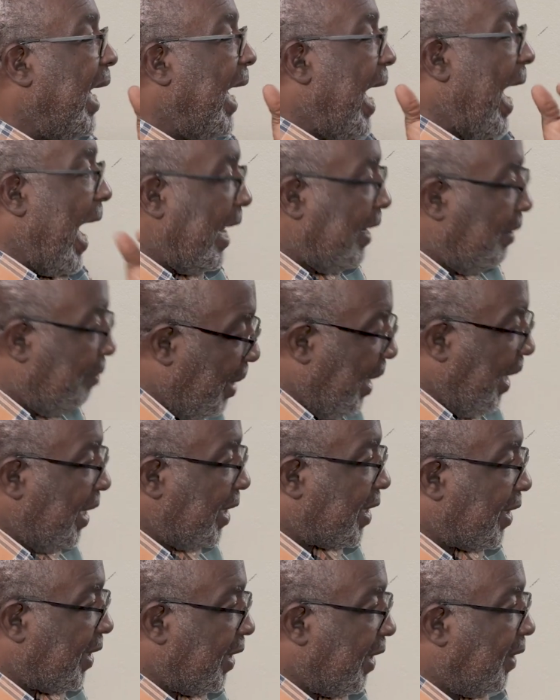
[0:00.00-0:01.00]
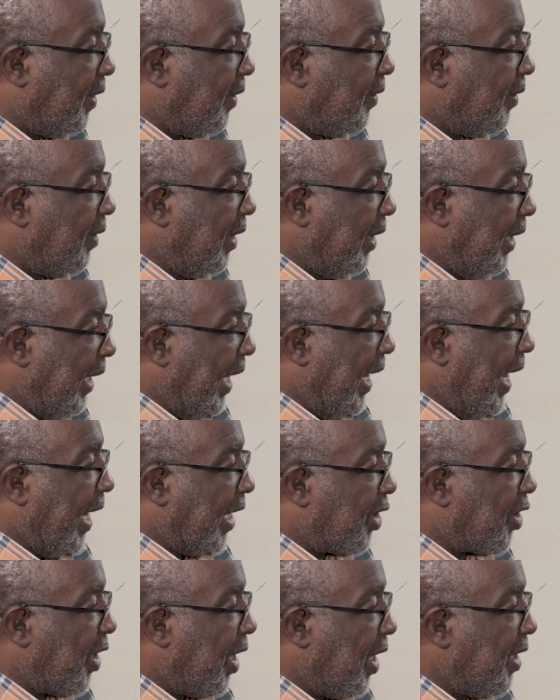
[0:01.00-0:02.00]
administer the
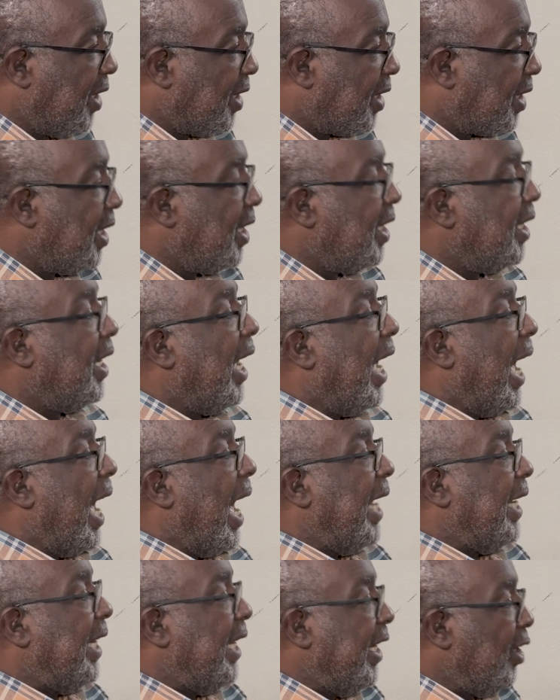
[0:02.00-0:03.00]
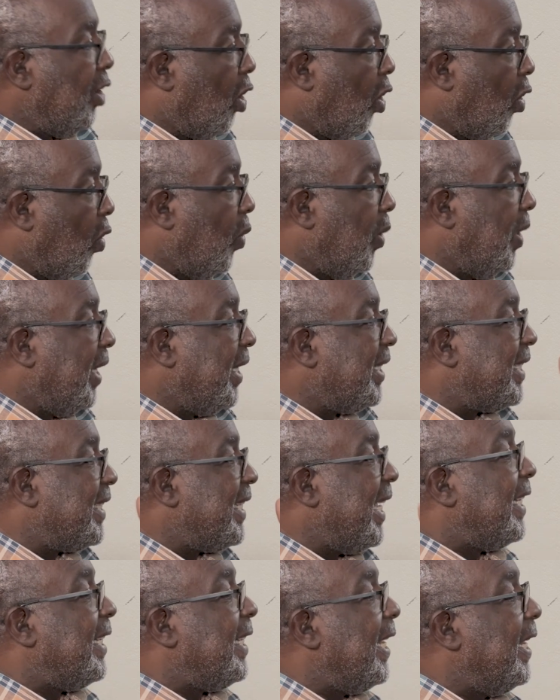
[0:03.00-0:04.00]
elections and include
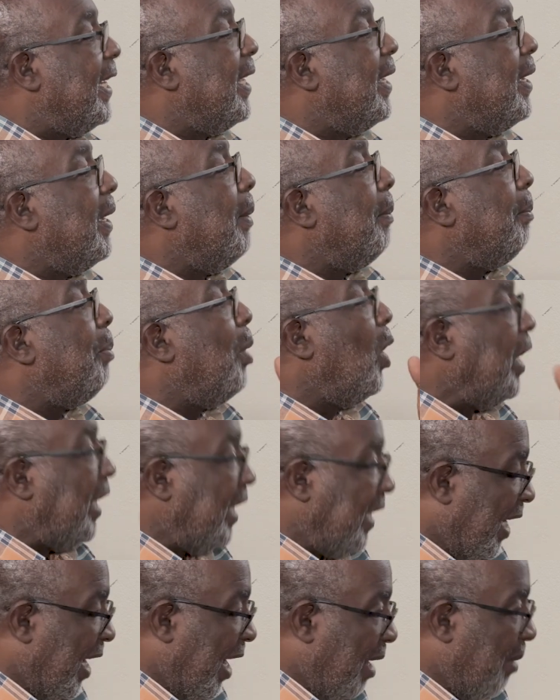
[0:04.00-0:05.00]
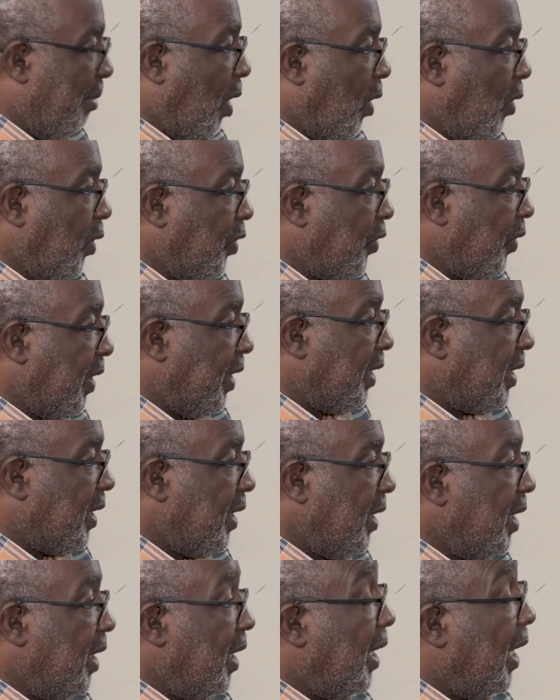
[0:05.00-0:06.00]
setting political boundaries.